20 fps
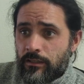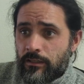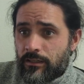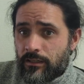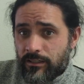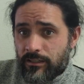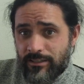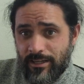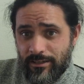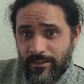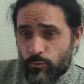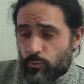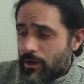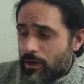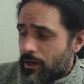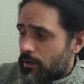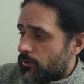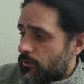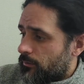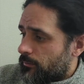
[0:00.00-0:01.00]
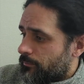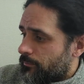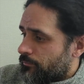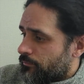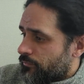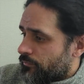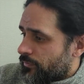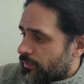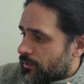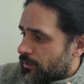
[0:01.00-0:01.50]
It takes a while.
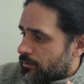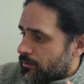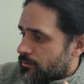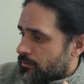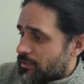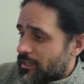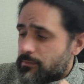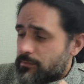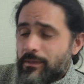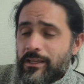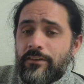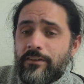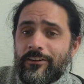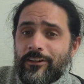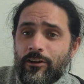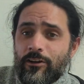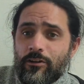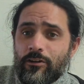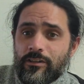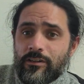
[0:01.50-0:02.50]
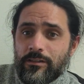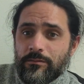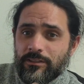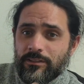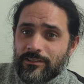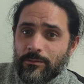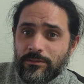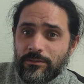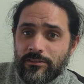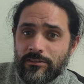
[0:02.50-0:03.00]
It takes me even longer because
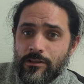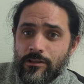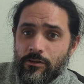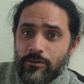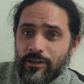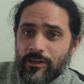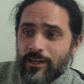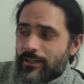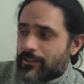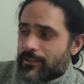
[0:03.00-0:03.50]
I'm a slow guy.